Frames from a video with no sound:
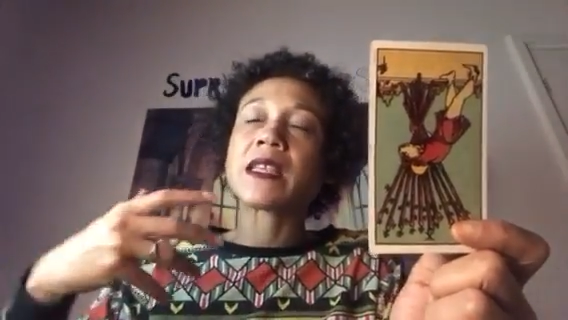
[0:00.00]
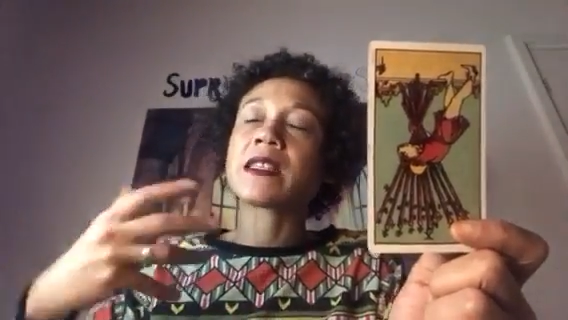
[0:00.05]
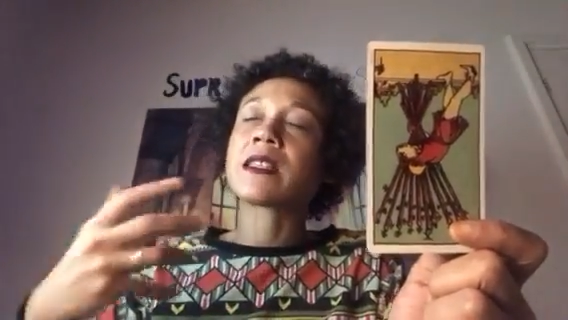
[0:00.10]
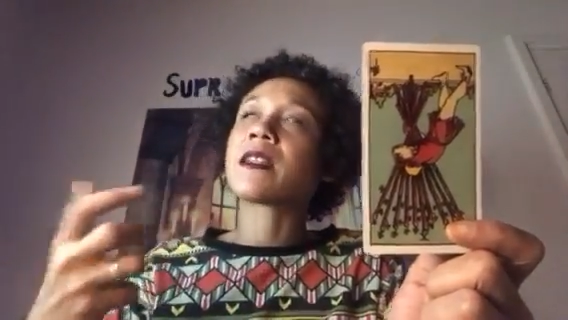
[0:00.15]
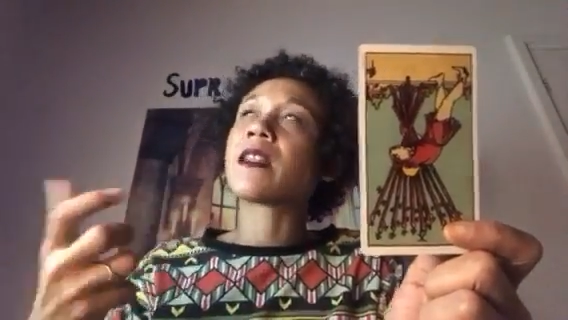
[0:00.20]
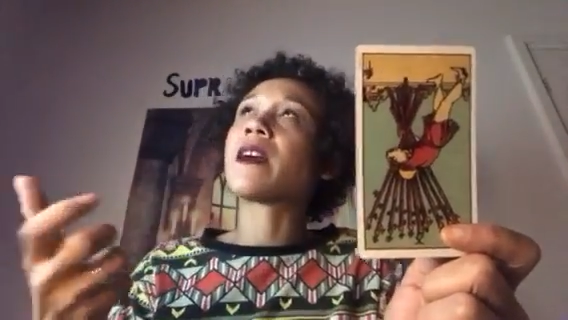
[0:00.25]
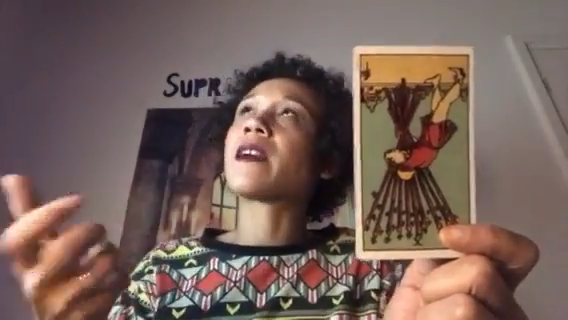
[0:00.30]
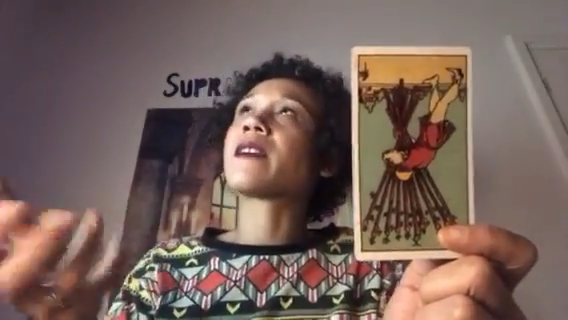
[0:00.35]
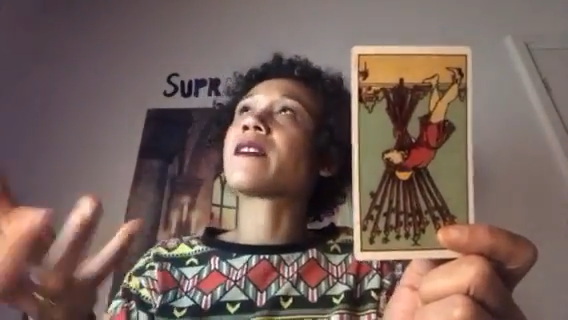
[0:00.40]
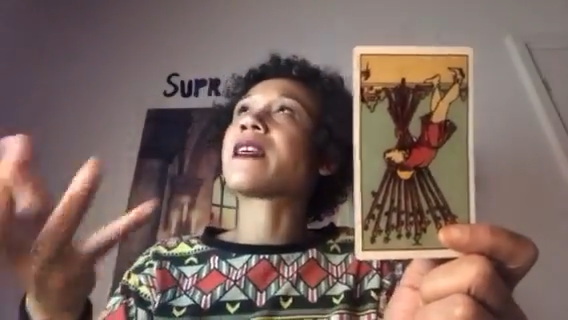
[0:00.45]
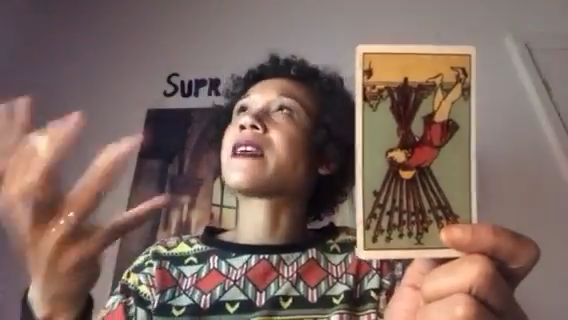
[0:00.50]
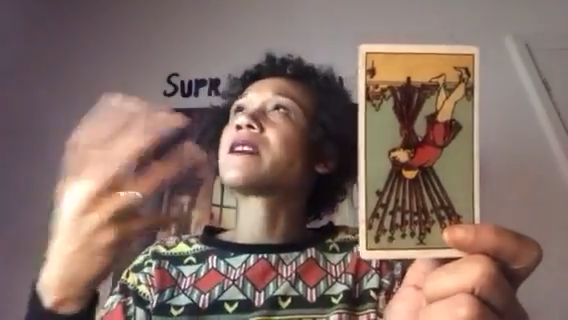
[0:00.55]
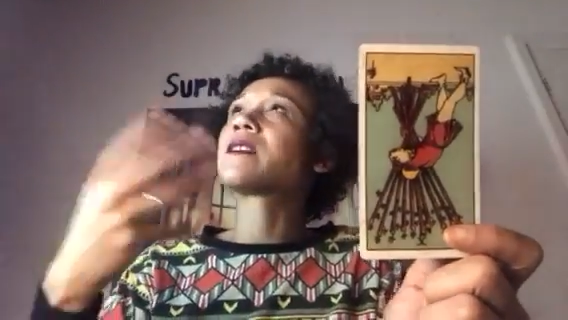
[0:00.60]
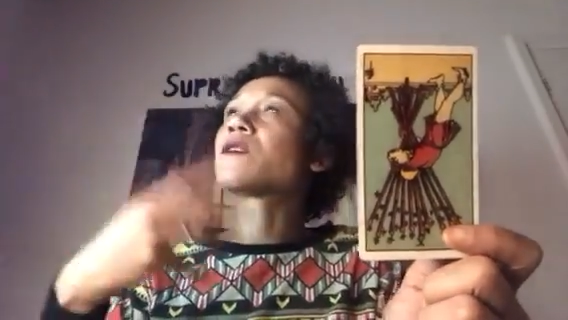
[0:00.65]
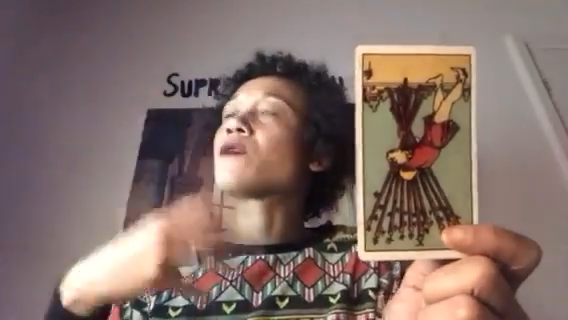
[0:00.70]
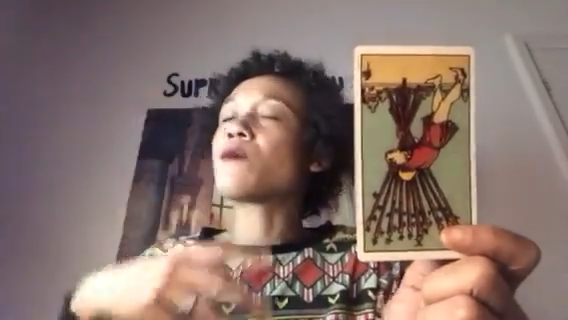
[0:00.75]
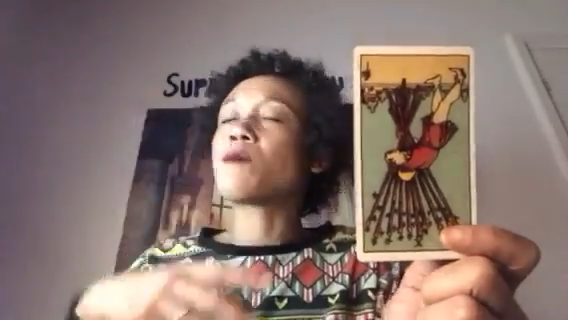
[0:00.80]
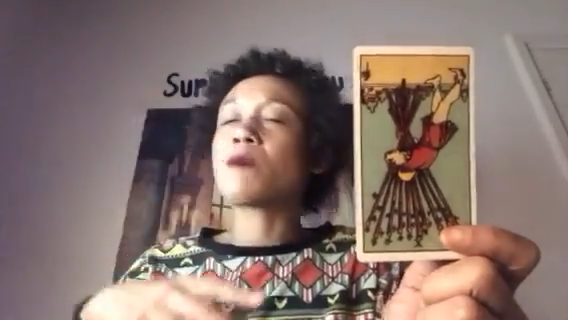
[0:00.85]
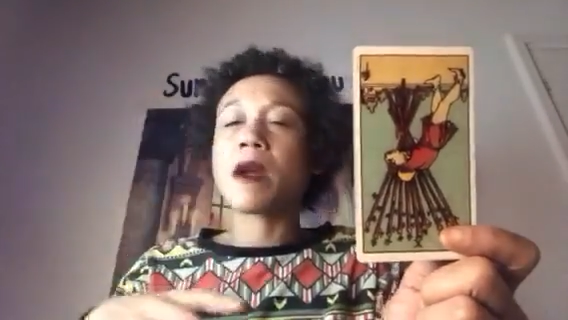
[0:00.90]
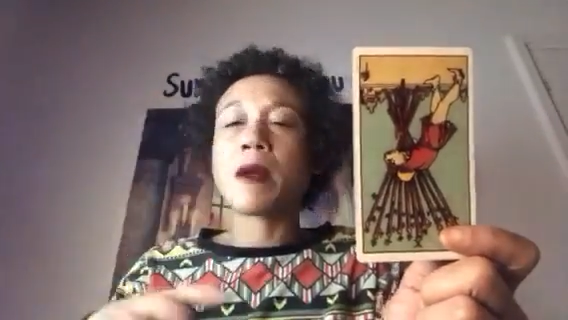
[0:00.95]
It's like,
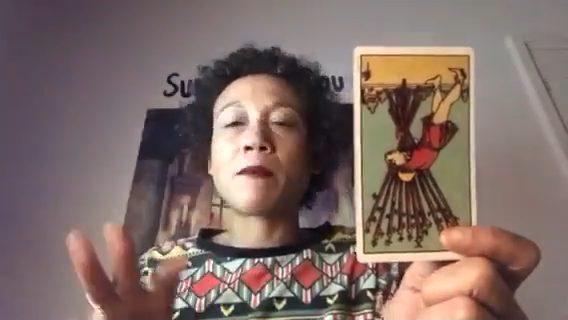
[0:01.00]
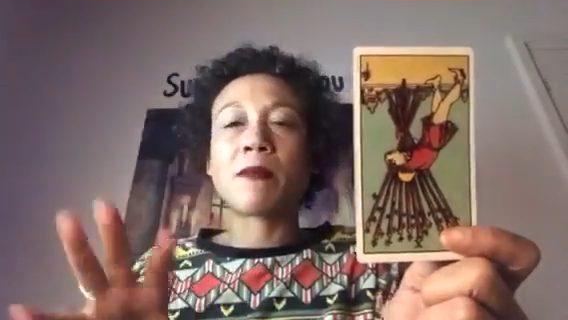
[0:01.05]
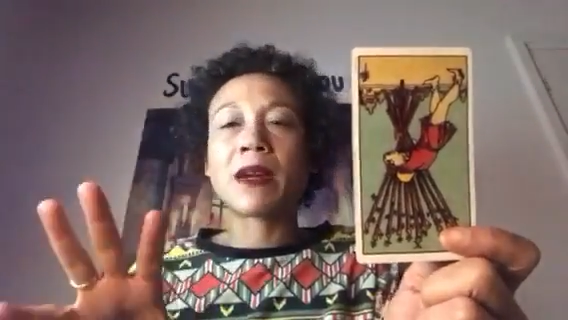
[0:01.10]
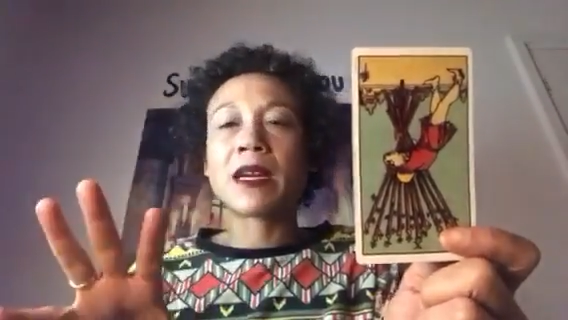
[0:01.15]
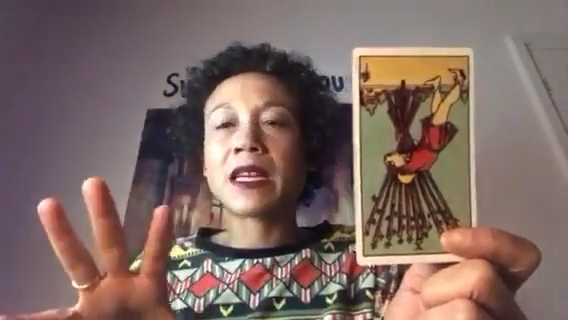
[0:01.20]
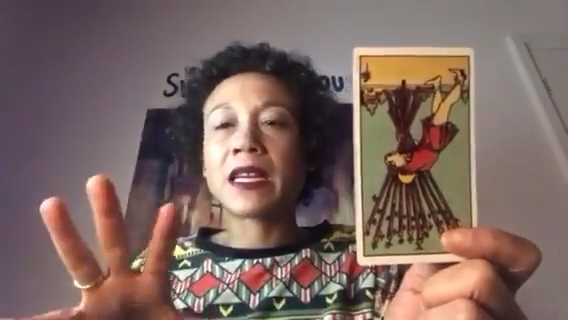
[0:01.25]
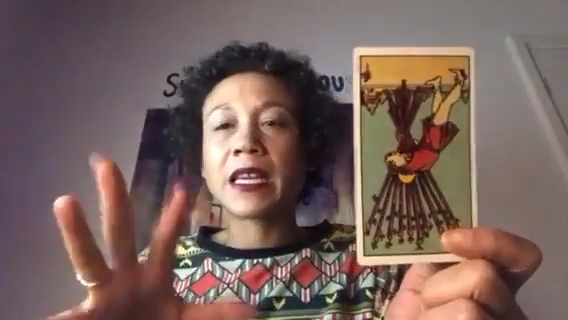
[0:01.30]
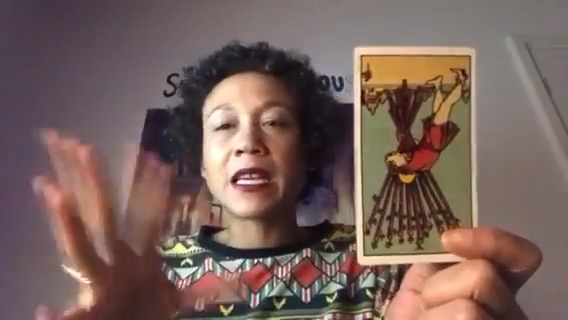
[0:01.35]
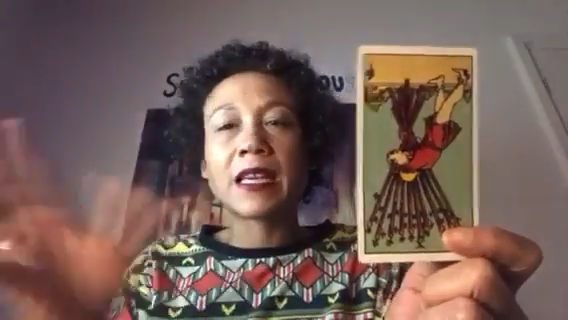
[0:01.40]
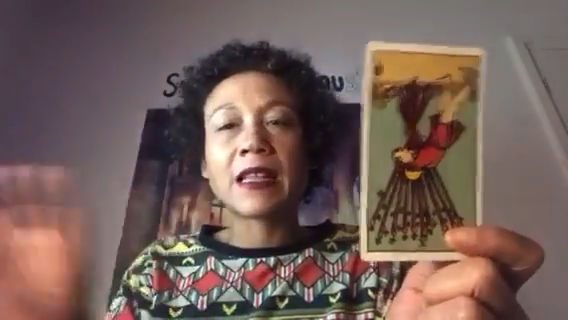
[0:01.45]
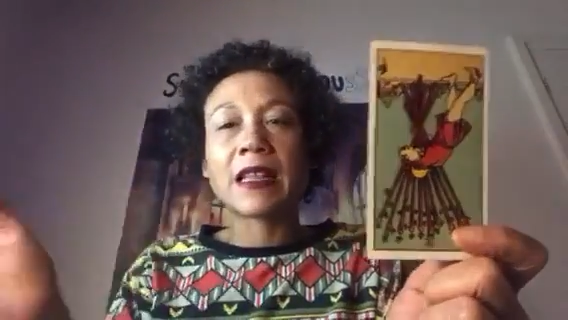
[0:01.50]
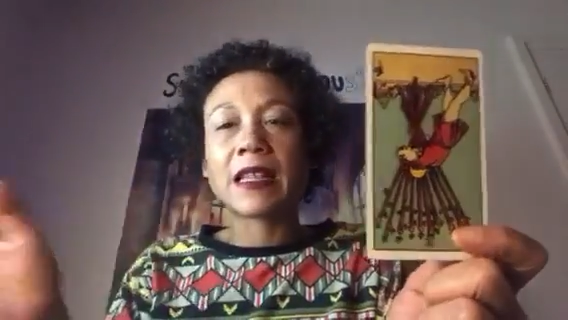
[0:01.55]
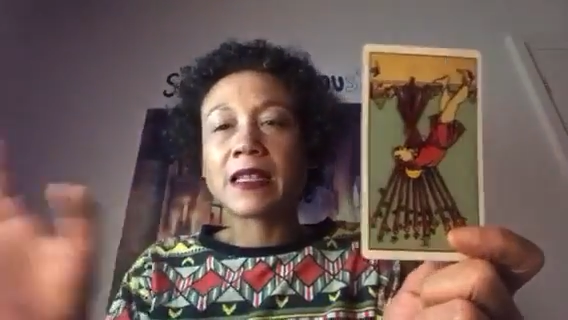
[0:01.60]
that's not my monkey,